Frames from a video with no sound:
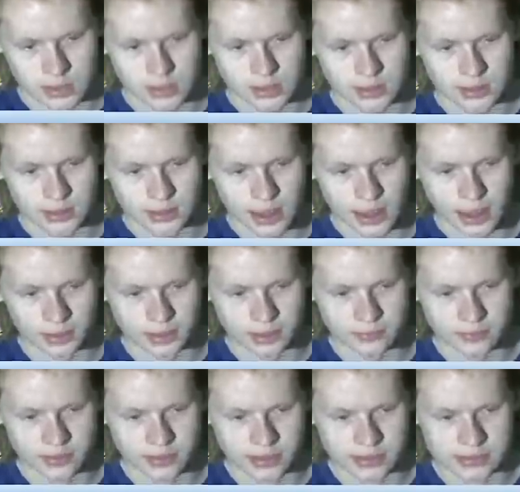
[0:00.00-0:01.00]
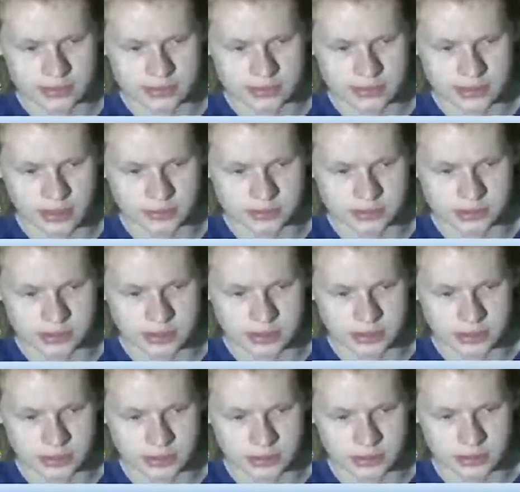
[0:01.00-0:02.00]
Yeah, I believe it is the CMC.
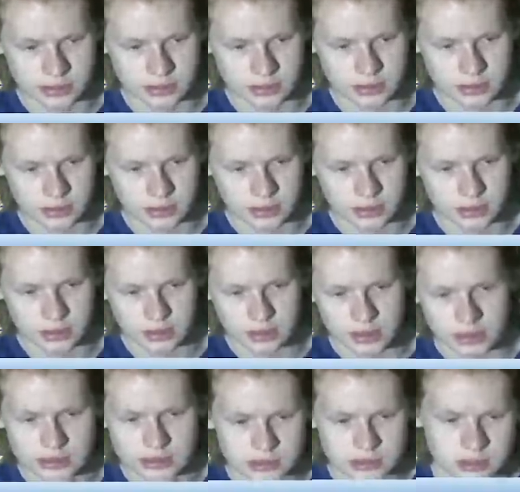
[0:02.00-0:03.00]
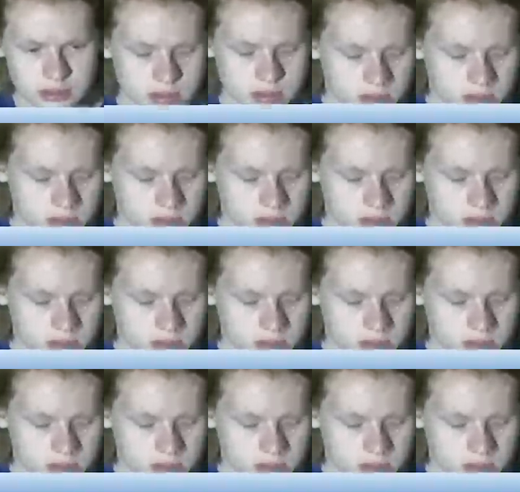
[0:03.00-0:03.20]
Is this?